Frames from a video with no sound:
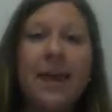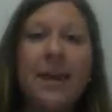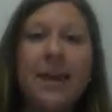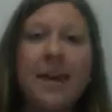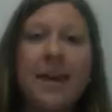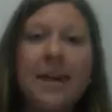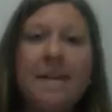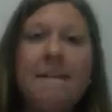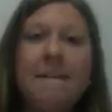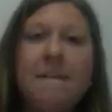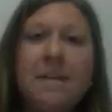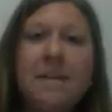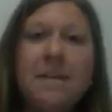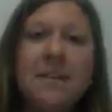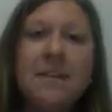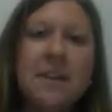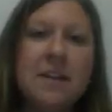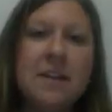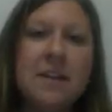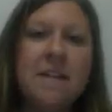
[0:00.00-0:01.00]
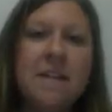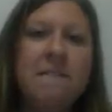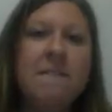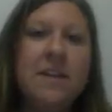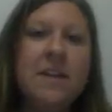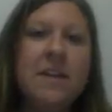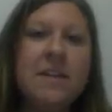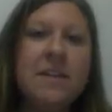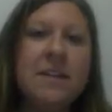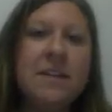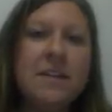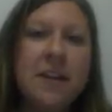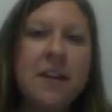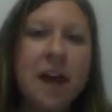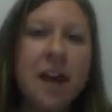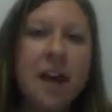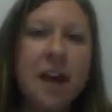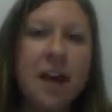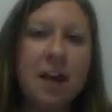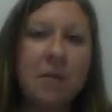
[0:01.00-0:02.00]
If, is the, if this does
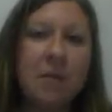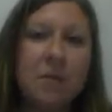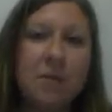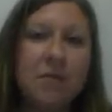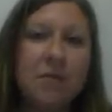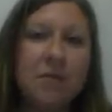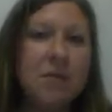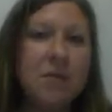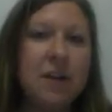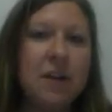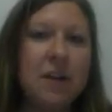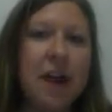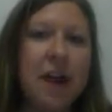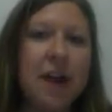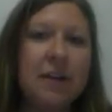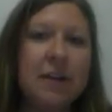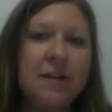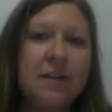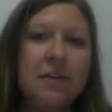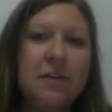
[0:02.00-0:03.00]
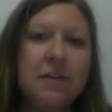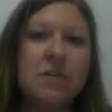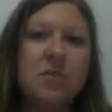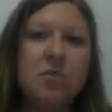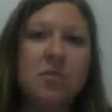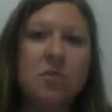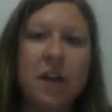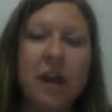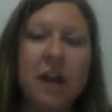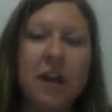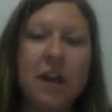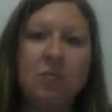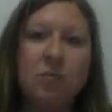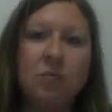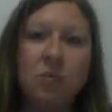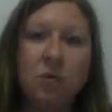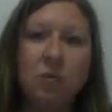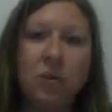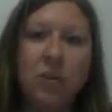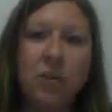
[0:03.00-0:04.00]
not help the student access SchoolNet
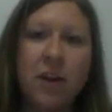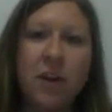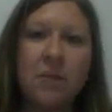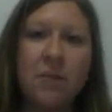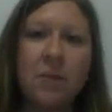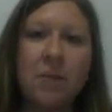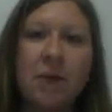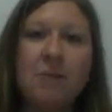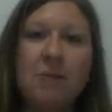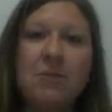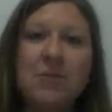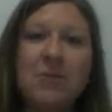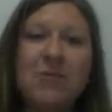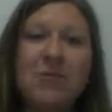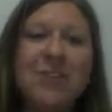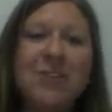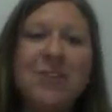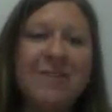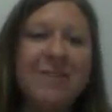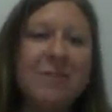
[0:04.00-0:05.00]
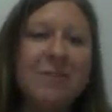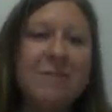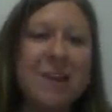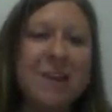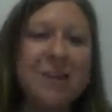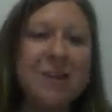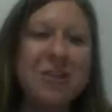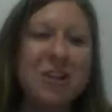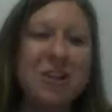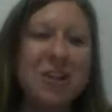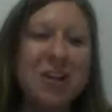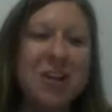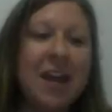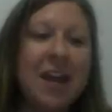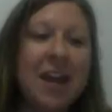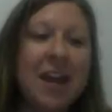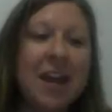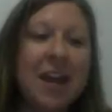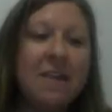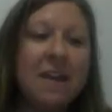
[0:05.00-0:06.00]
or their PowerSchool information,
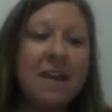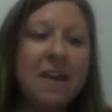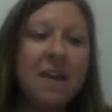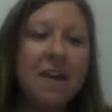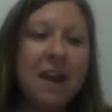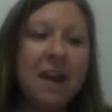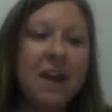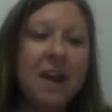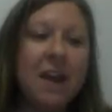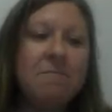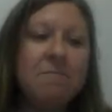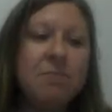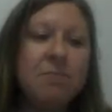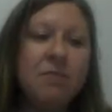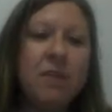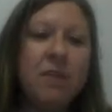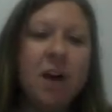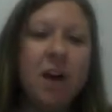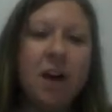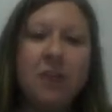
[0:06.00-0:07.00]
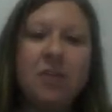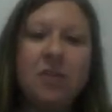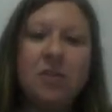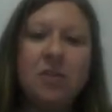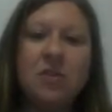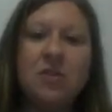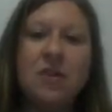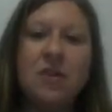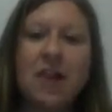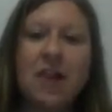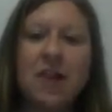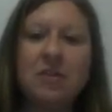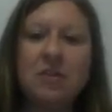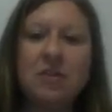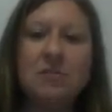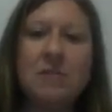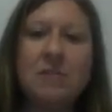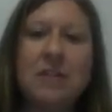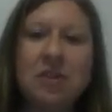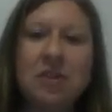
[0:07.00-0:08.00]
they then can move on to the
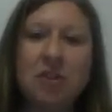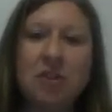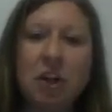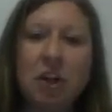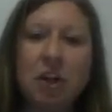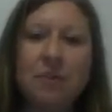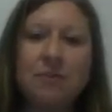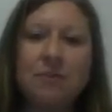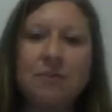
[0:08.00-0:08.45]
classroom teacher.